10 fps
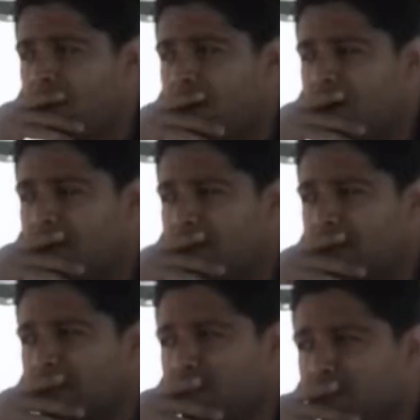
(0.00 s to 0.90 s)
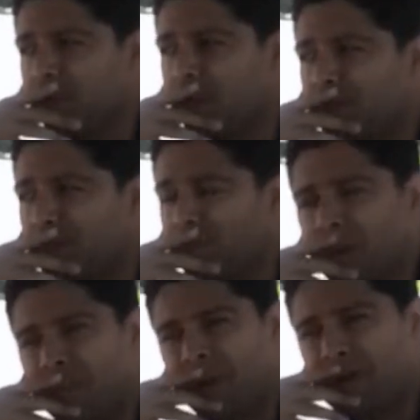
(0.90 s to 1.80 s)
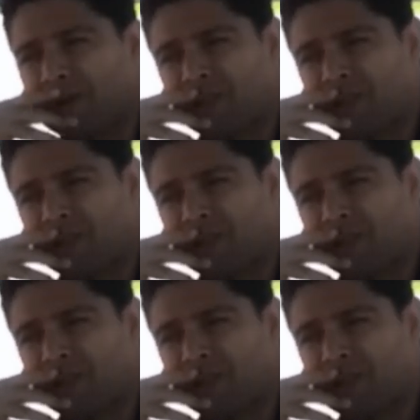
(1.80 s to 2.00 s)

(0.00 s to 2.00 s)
Well, I would say that support came from my parents.